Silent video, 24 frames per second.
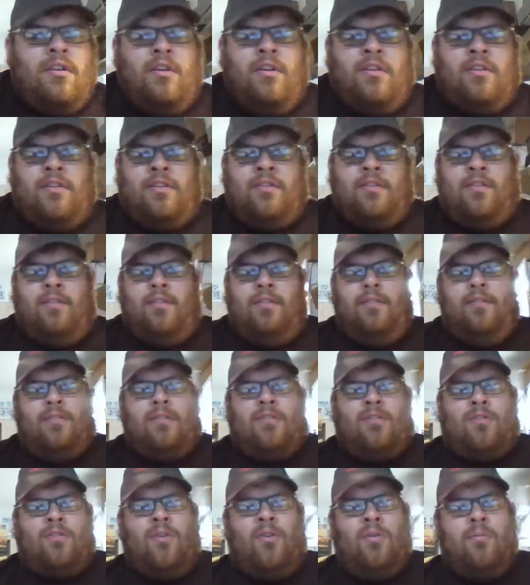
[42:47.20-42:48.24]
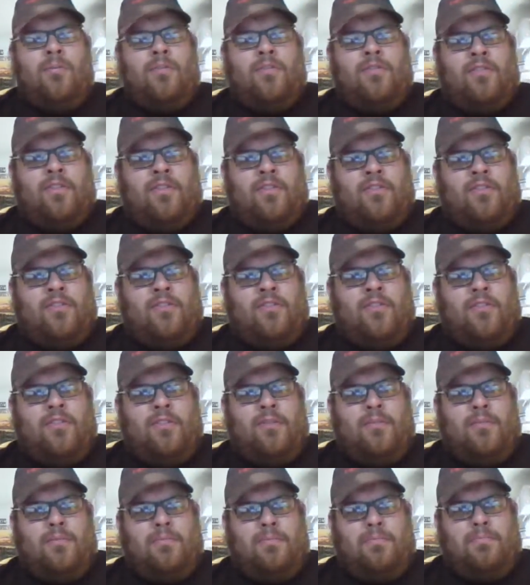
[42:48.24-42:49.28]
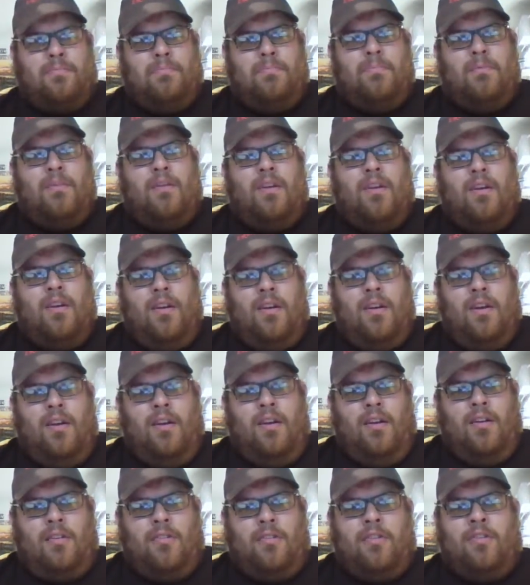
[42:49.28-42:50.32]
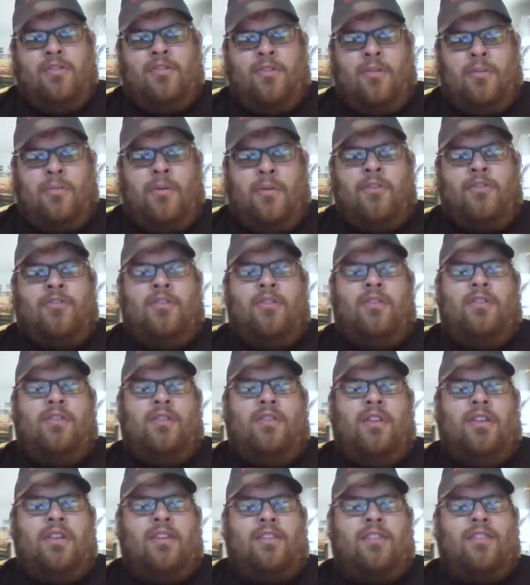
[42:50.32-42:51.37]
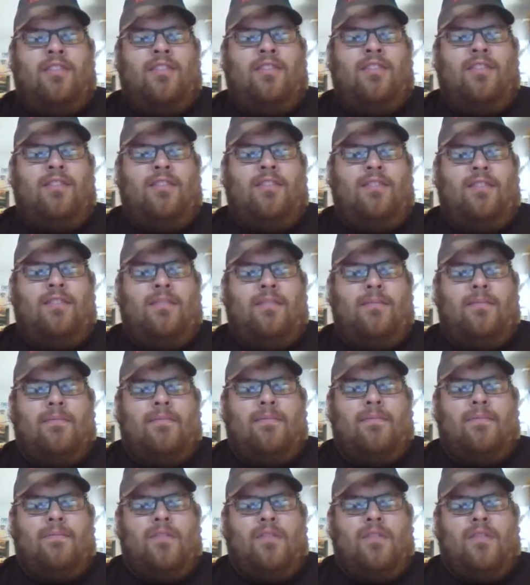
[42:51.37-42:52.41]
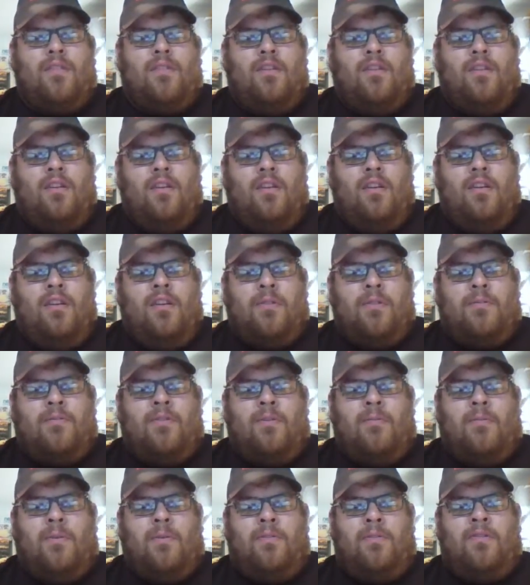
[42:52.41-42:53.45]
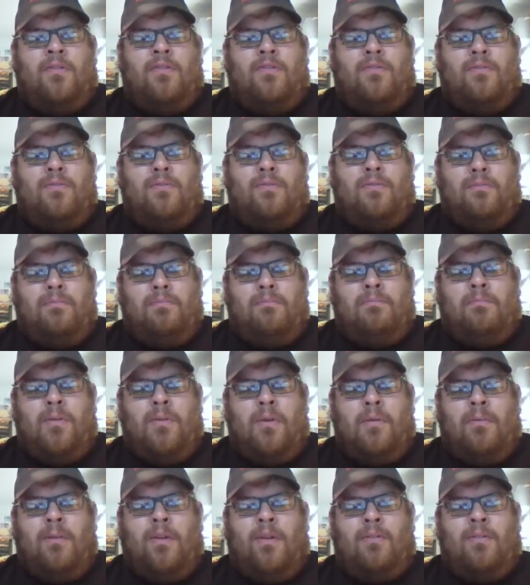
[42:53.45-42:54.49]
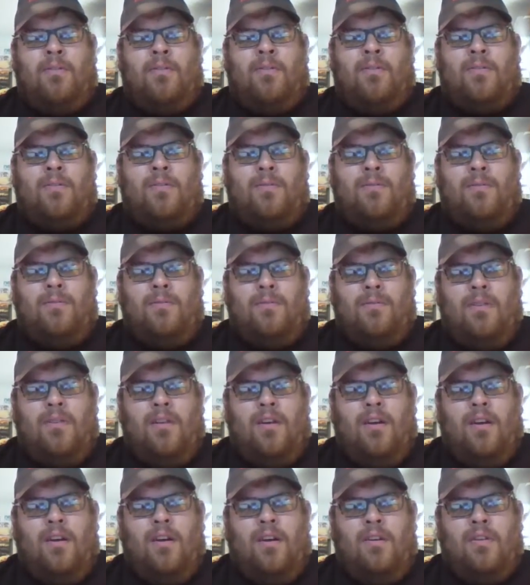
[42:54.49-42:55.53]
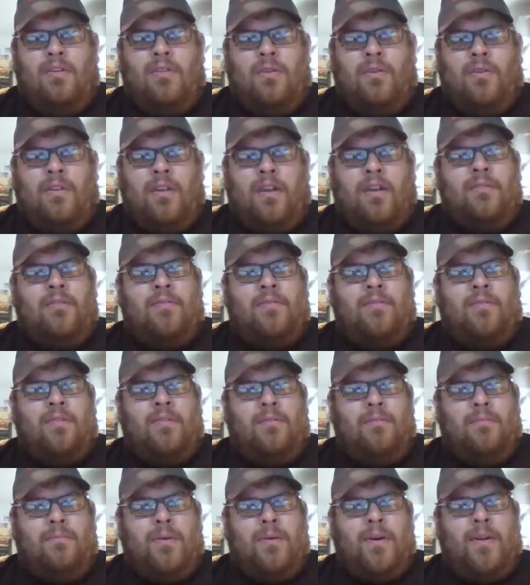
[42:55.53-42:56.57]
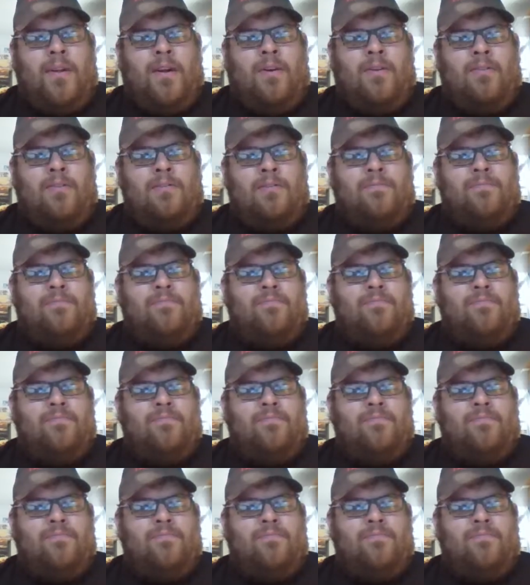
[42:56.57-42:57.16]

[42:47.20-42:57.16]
And Chrome is actually a distribution of Linux. And I'm sure most of people out there know that by now.